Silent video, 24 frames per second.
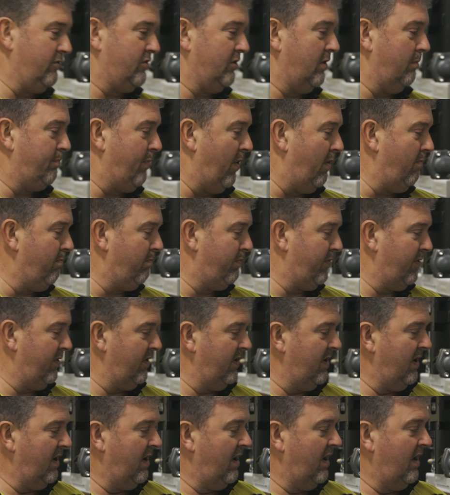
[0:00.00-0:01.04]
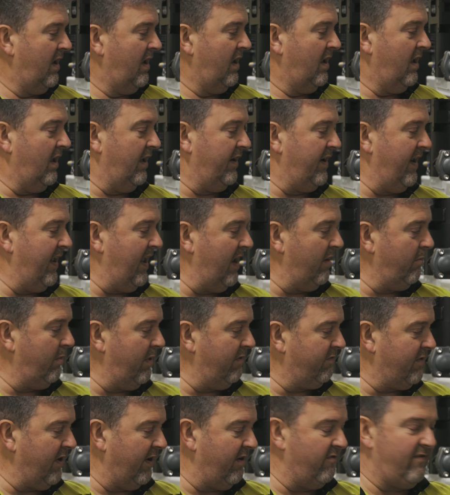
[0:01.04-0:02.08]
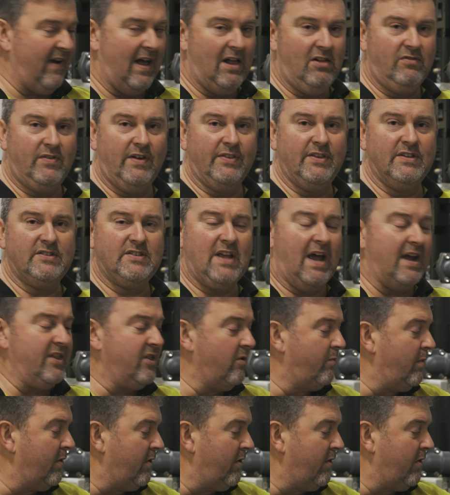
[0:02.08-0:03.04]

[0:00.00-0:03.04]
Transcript: to the pump. And here we've got a valve on the side that we're